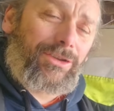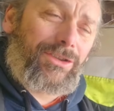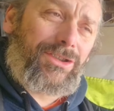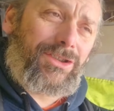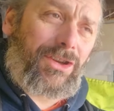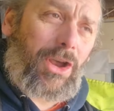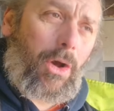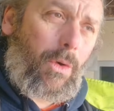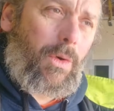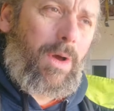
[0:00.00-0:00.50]

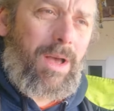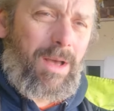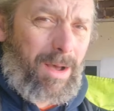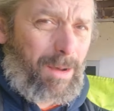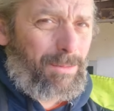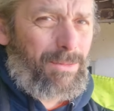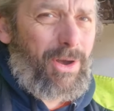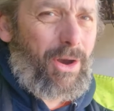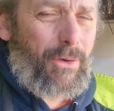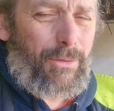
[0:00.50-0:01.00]
so
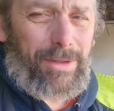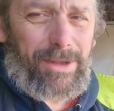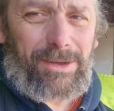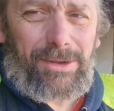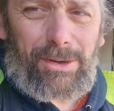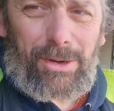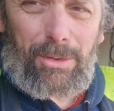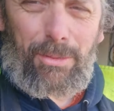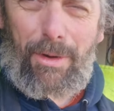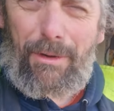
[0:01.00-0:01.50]
I'm not really
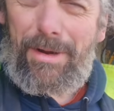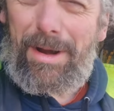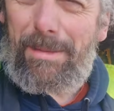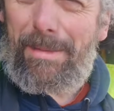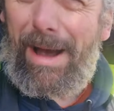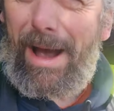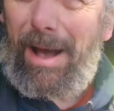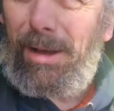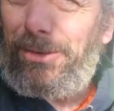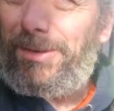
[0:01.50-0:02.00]
too worried
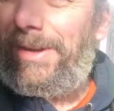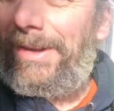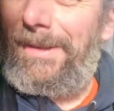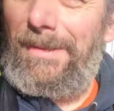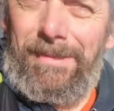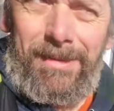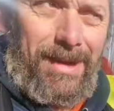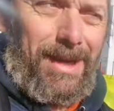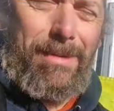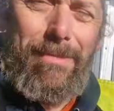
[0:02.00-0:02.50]
about it.
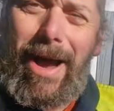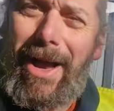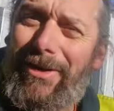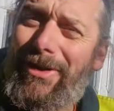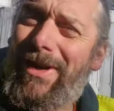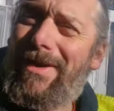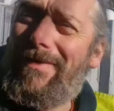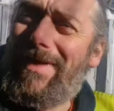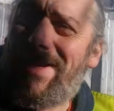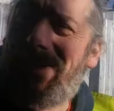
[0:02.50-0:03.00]

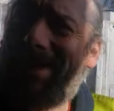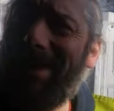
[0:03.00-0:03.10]
Imagine if it